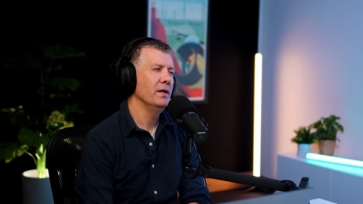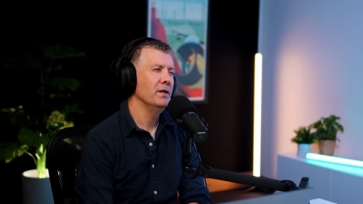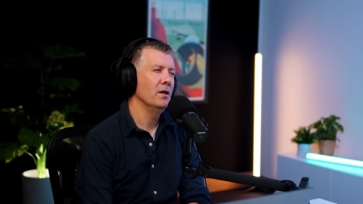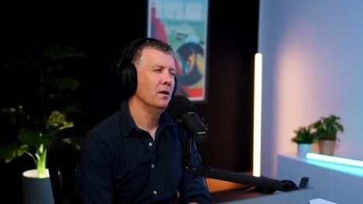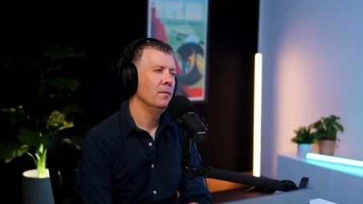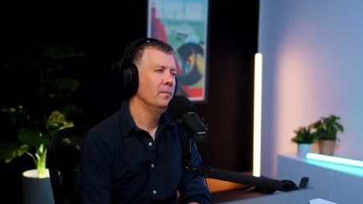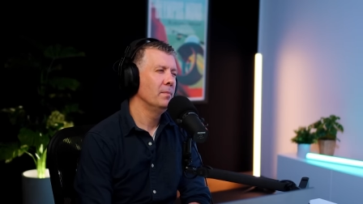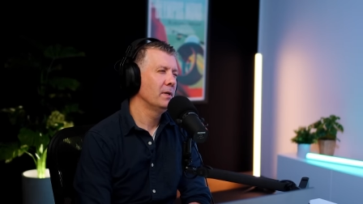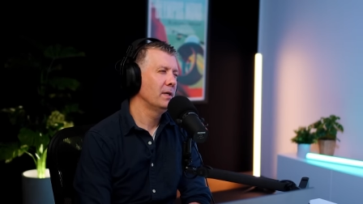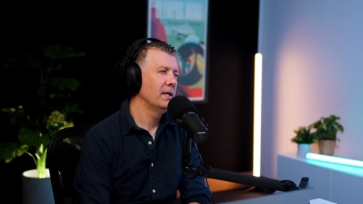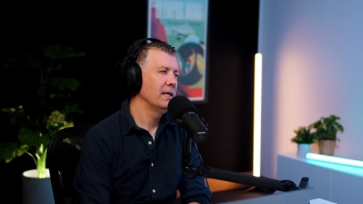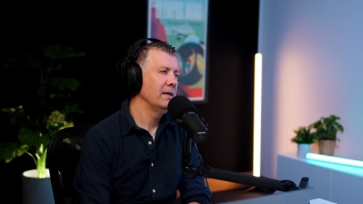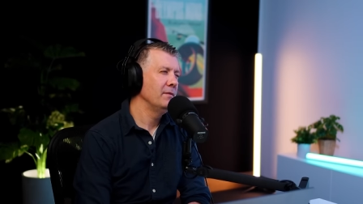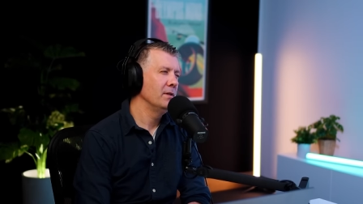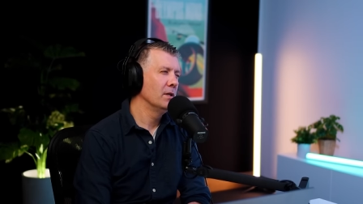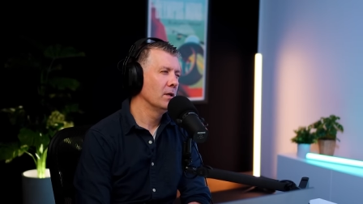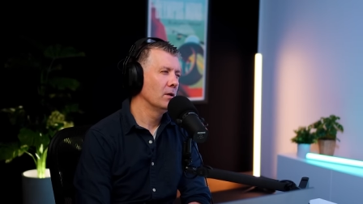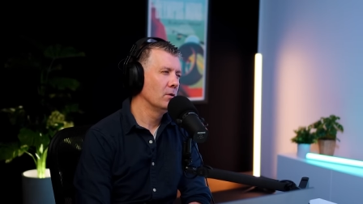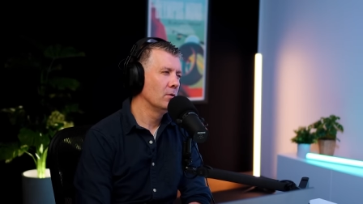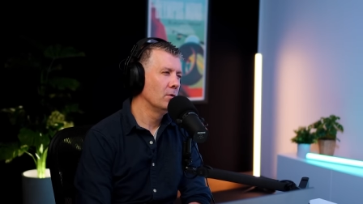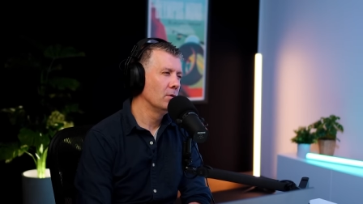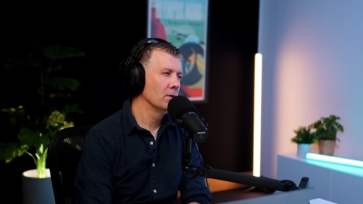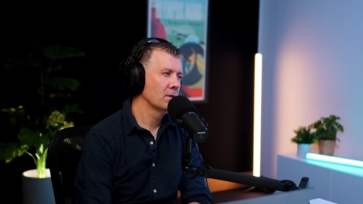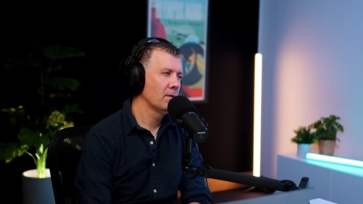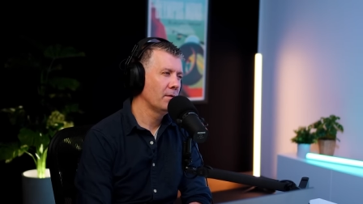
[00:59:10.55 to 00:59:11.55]
they don't believe in
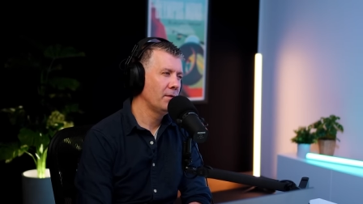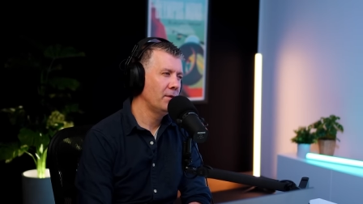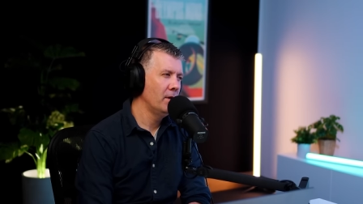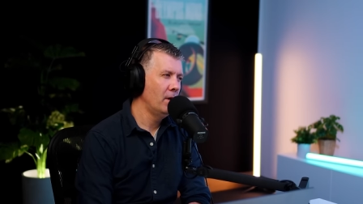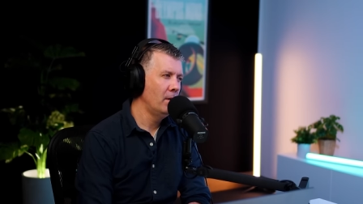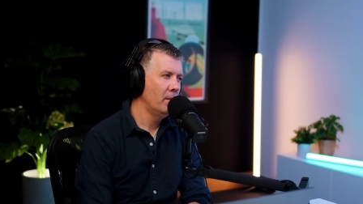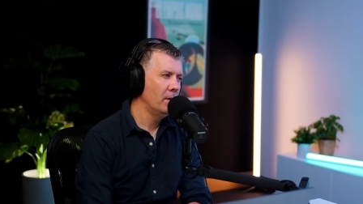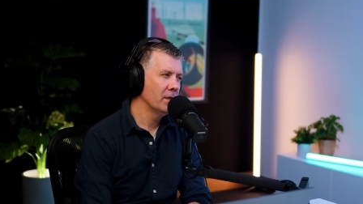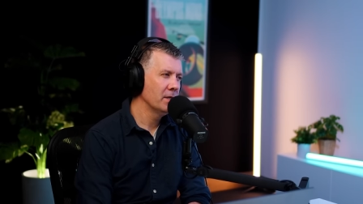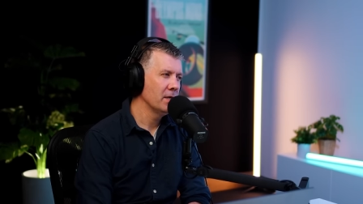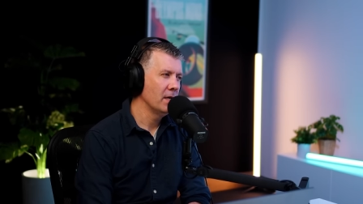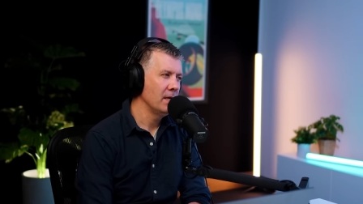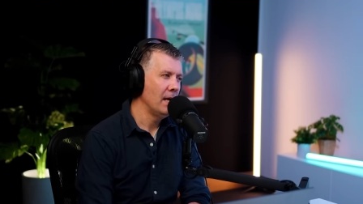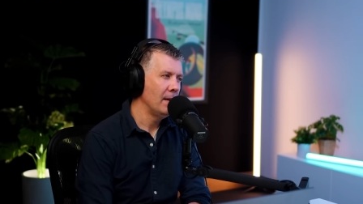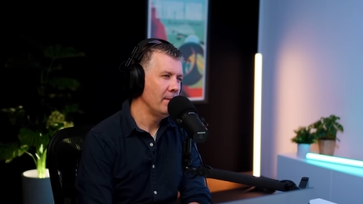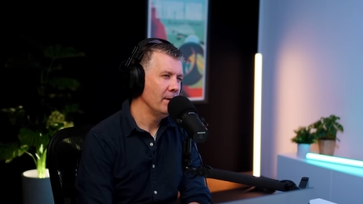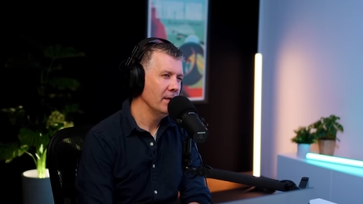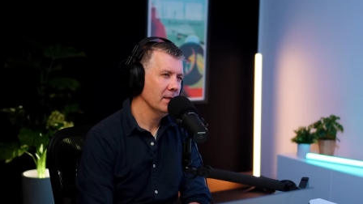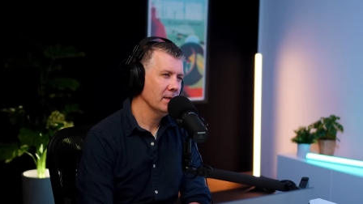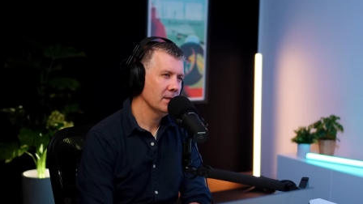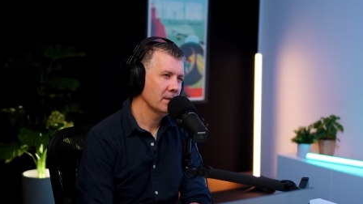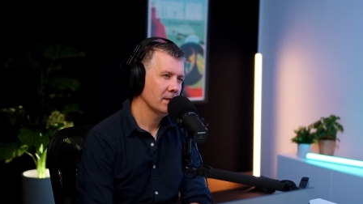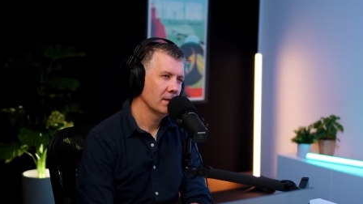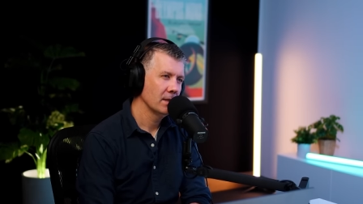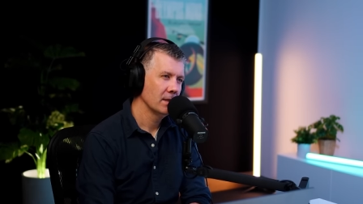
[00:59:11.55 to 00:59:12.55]
the laws of
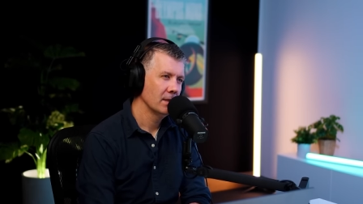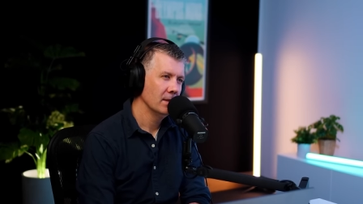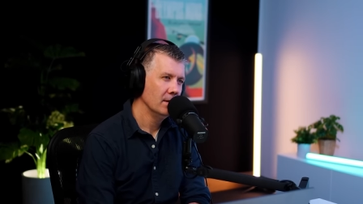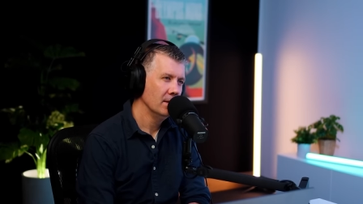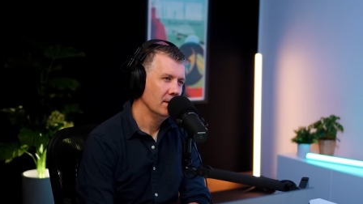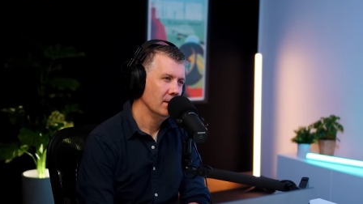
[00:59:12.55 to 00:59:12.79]
thermodynamics?